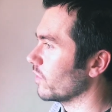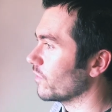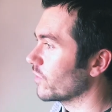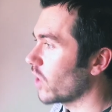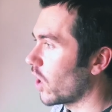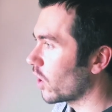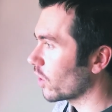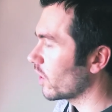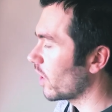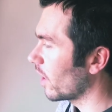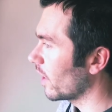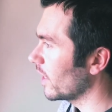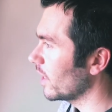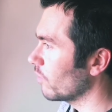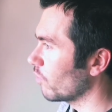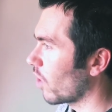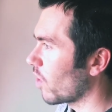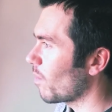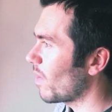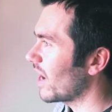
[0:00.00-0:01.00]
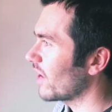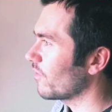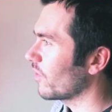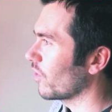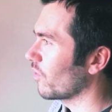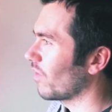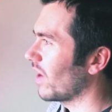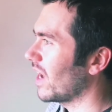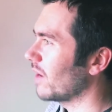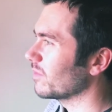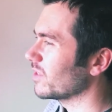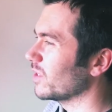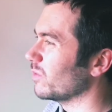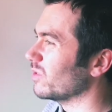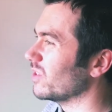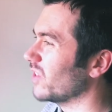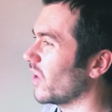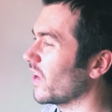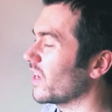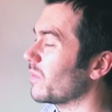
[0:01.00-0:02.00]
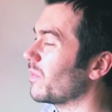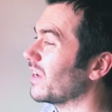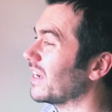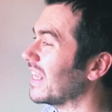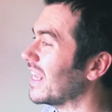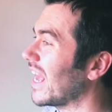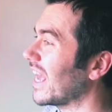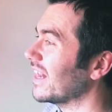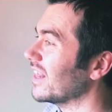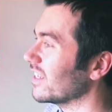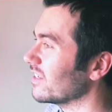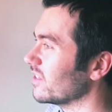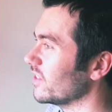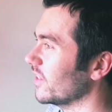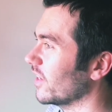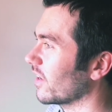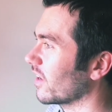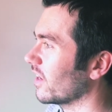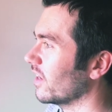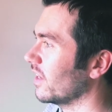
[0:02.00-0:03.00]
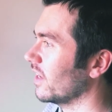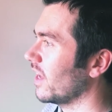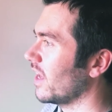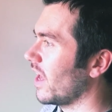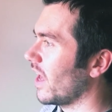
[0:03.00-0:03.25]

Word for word: We've Todd Gurley running back for the Rams. He was dynamite again this year.